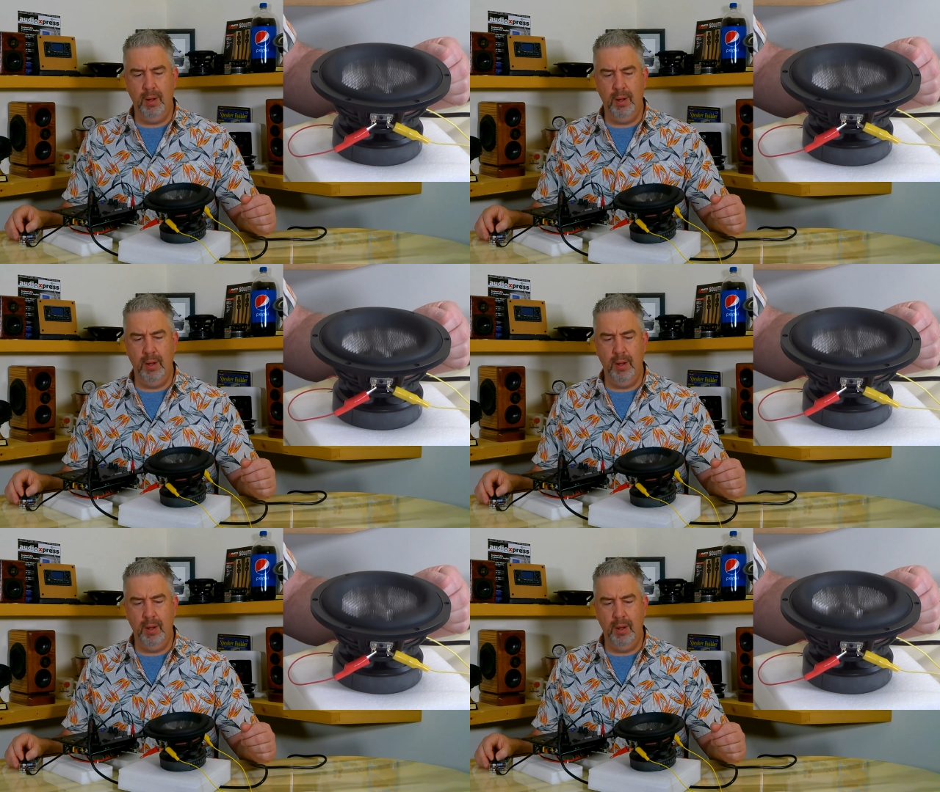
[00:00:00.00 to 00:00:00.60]

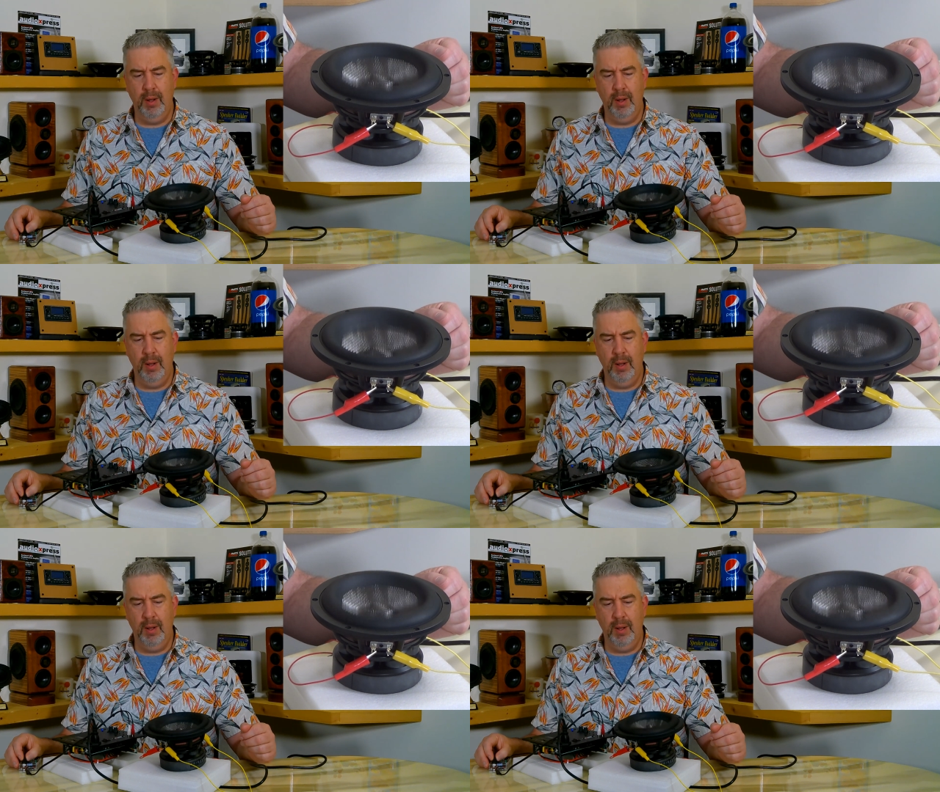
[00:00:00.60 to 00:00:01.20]

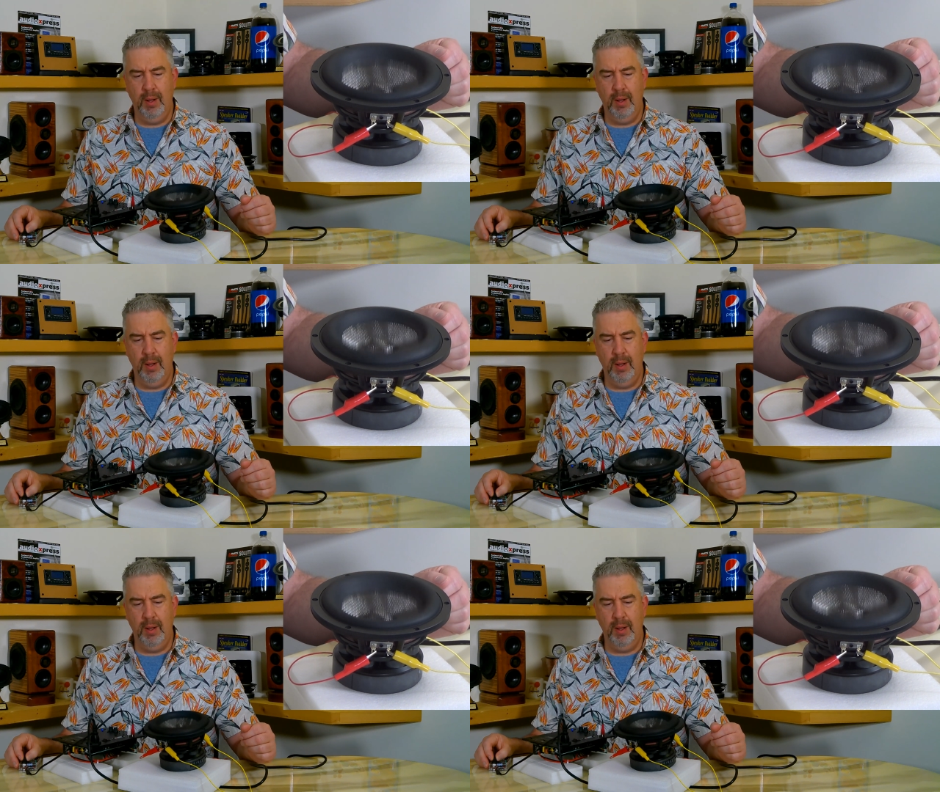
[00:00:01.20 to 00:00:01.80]

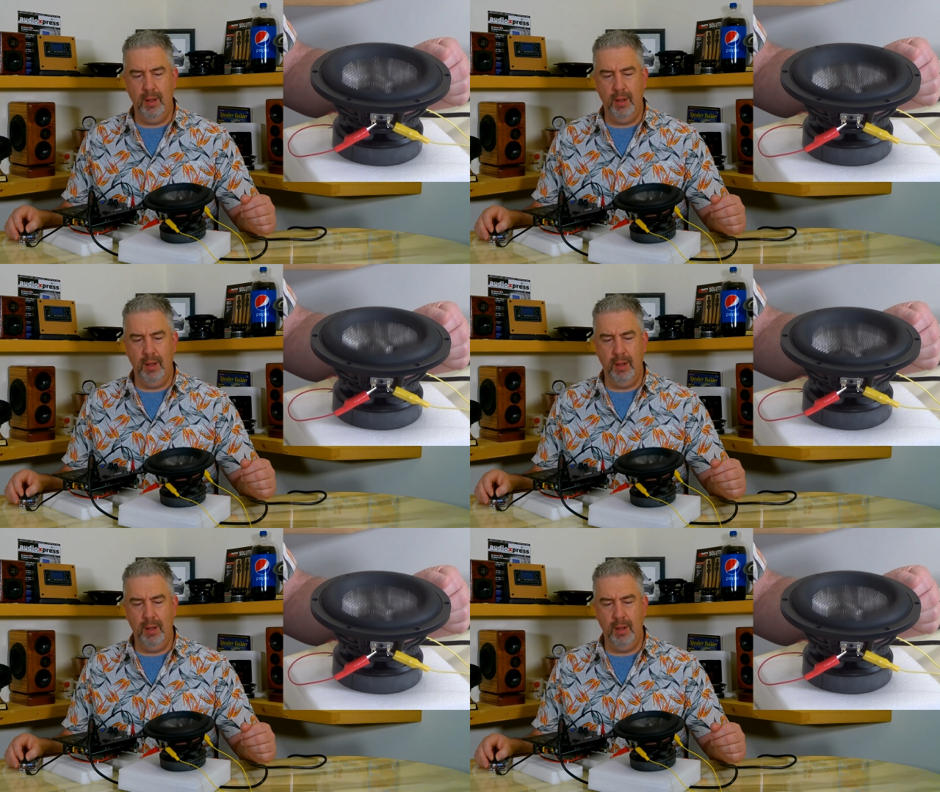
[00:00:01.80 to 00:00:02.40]

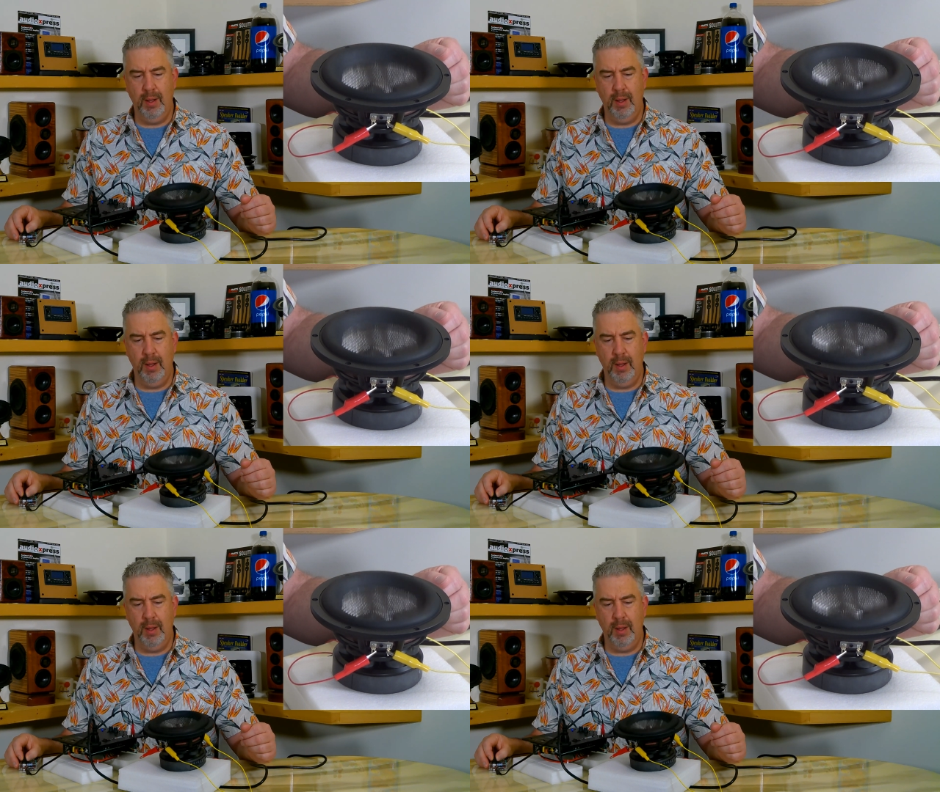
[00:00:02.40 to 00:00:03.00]

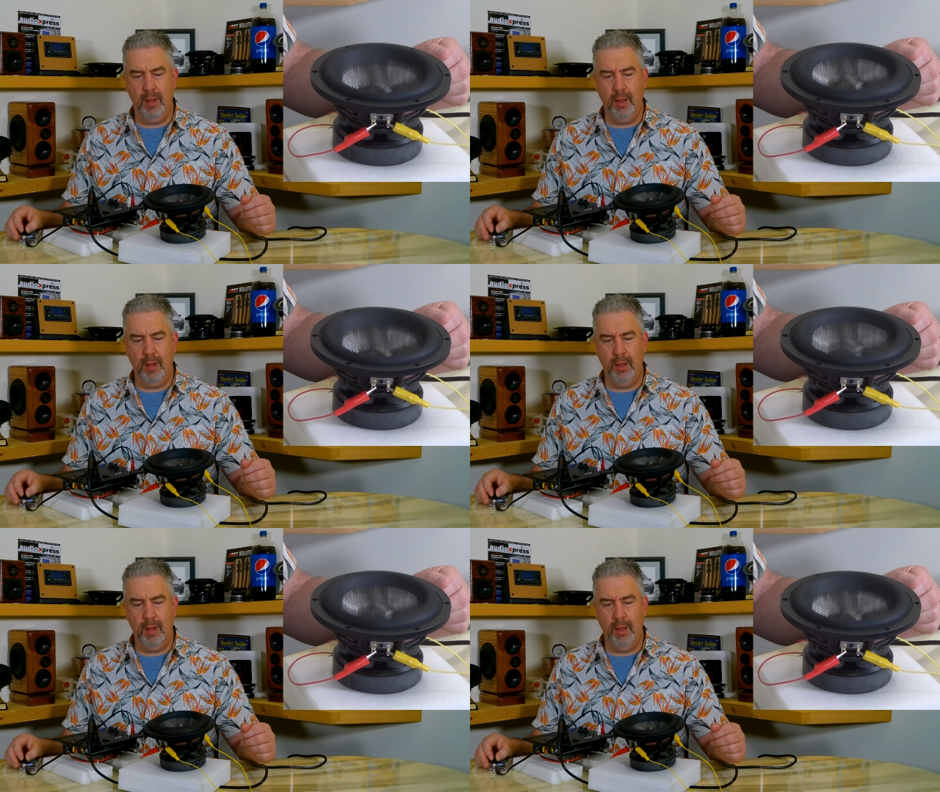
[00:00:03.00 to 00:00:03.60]

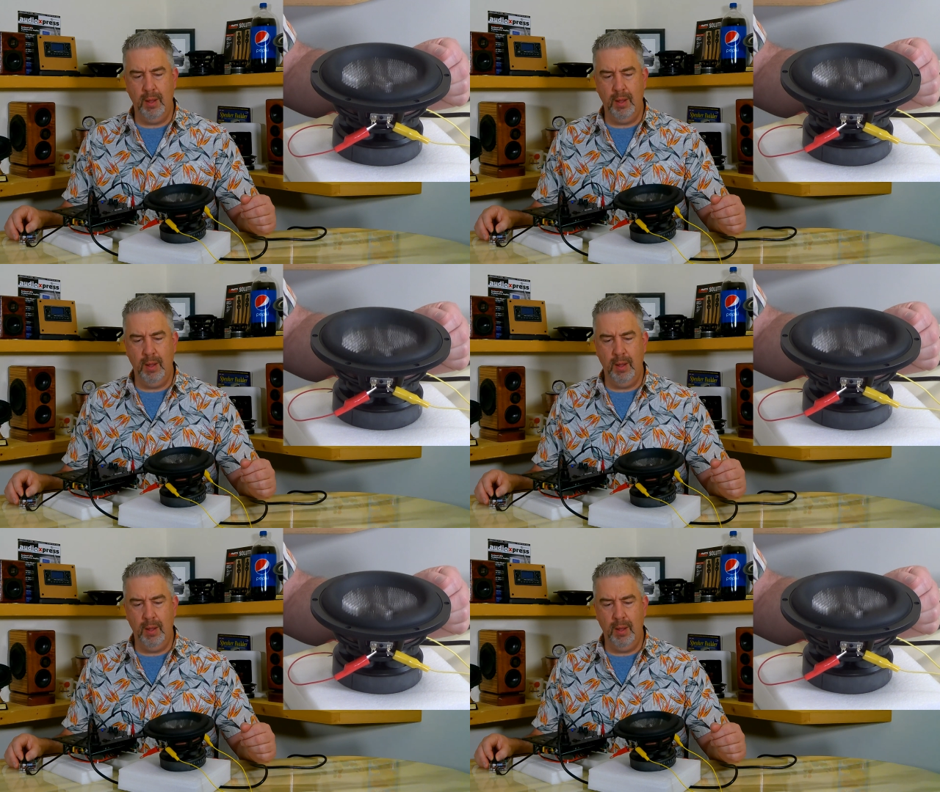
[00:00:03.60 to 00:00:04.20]

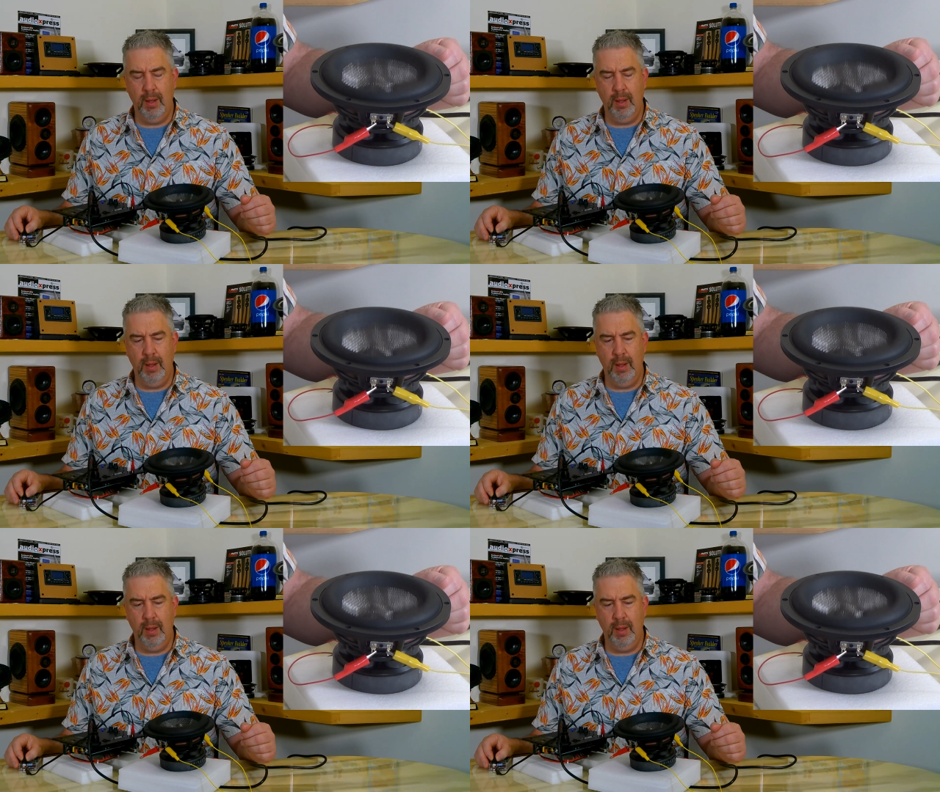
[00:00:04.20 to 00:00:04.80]

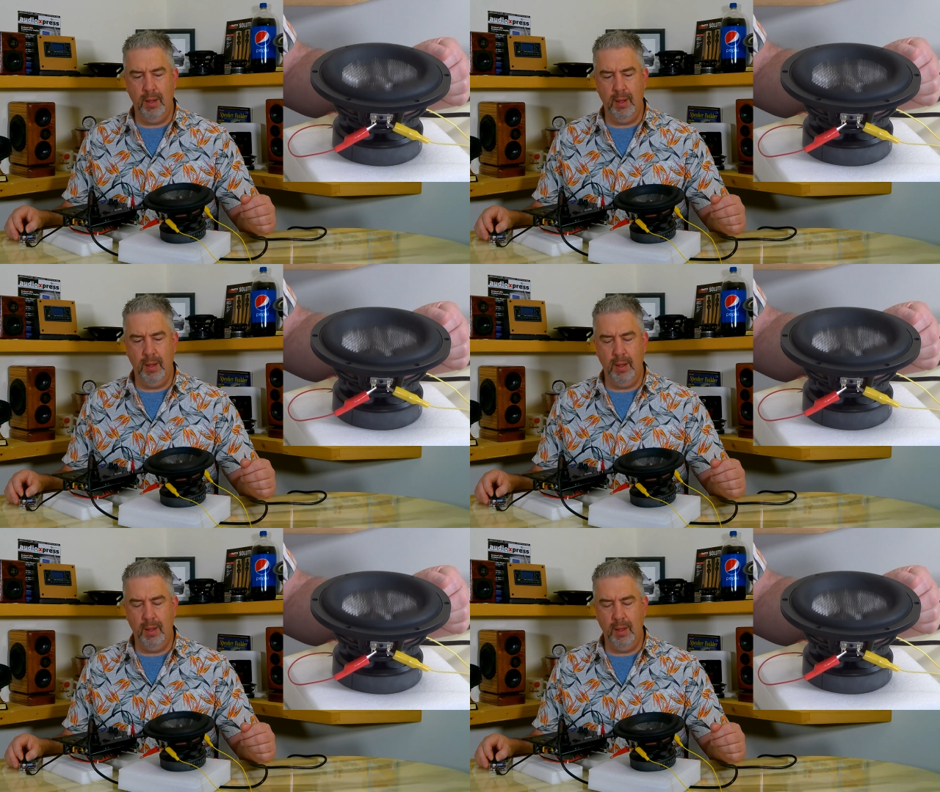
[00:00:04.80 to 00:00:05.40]

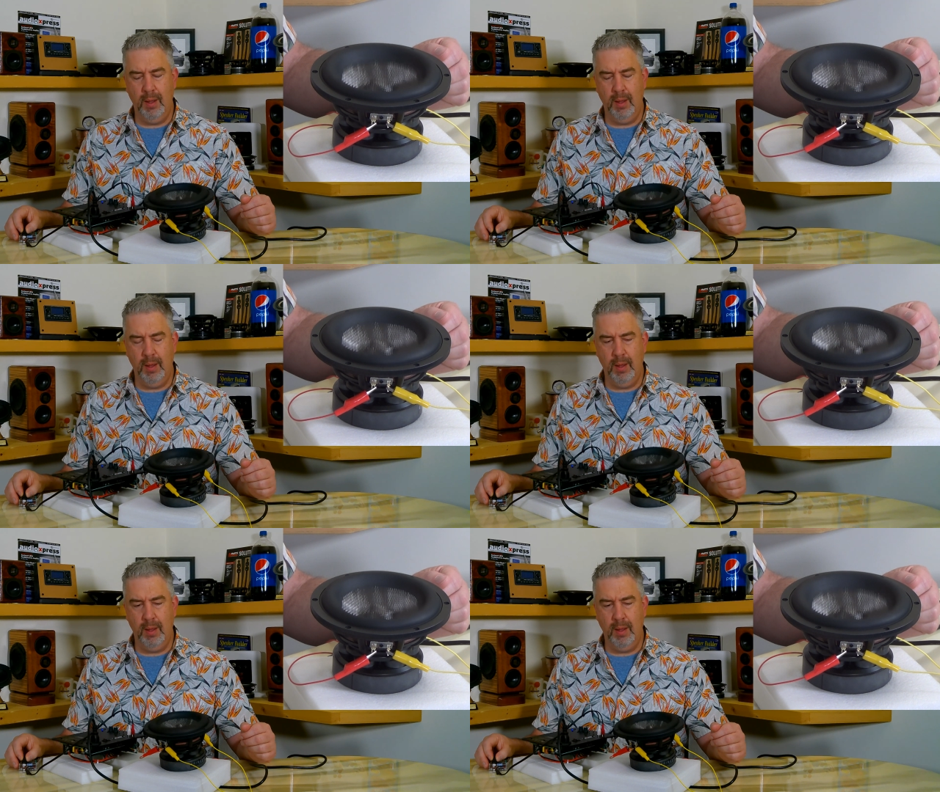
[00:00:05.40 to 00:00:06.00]

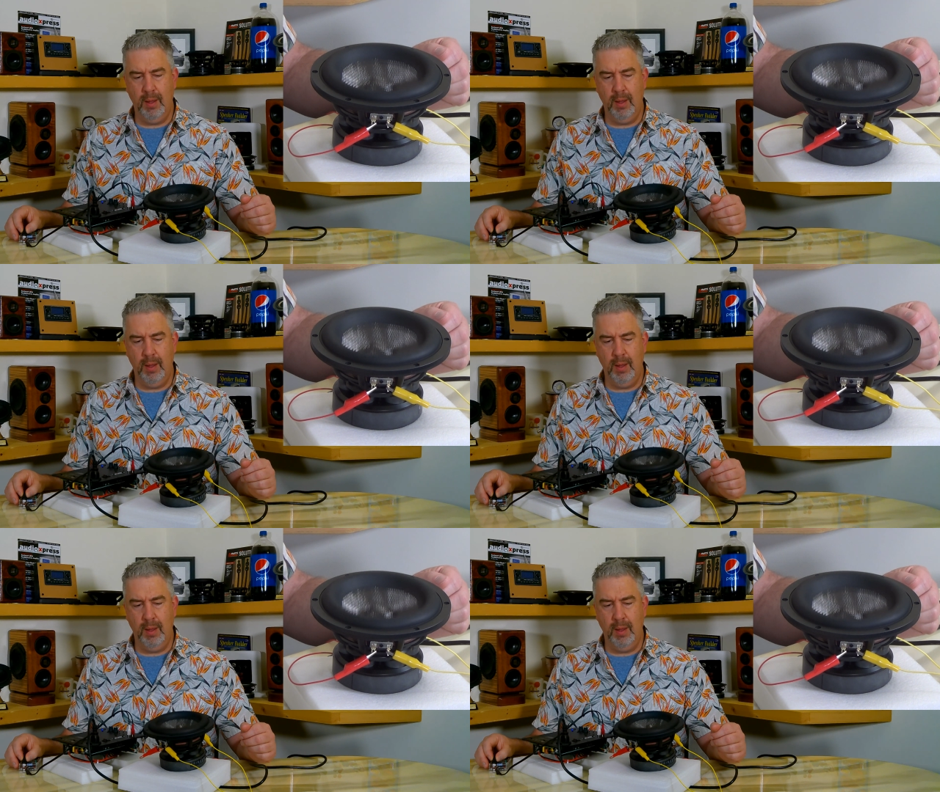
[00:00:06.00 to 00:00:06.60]

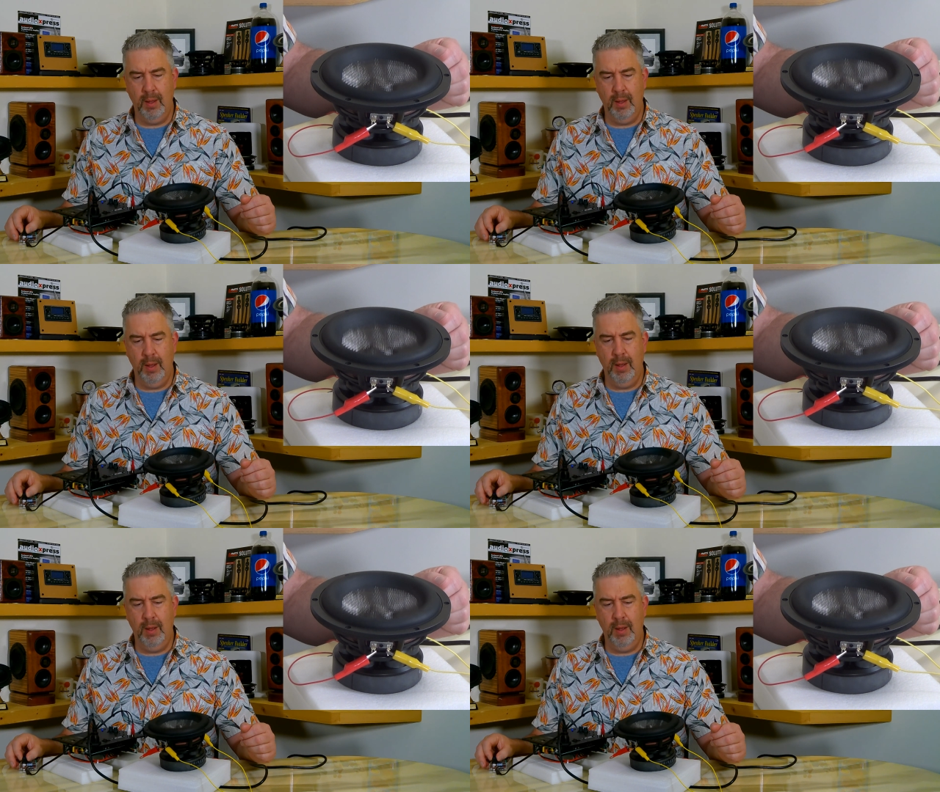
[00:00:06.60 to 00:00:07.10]
[no speech]